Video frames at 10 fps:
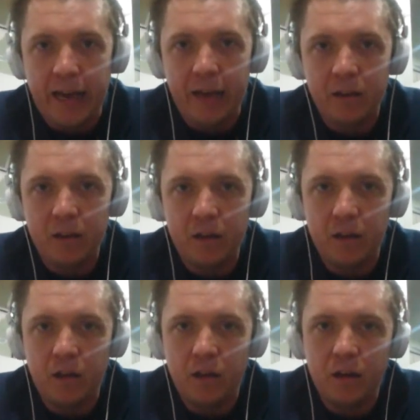And the
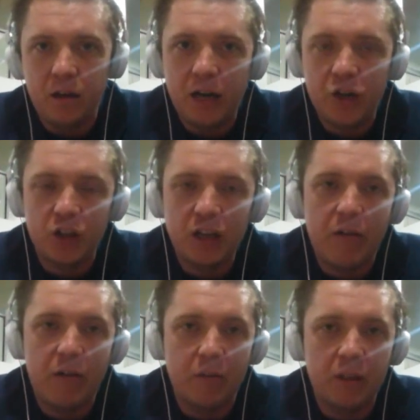Russian
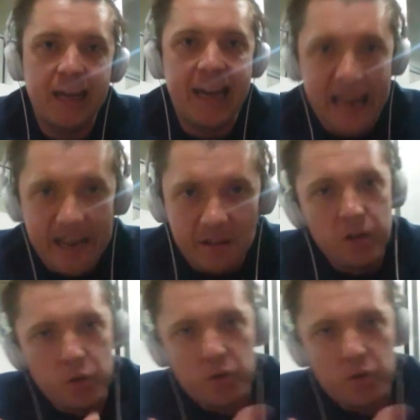government hate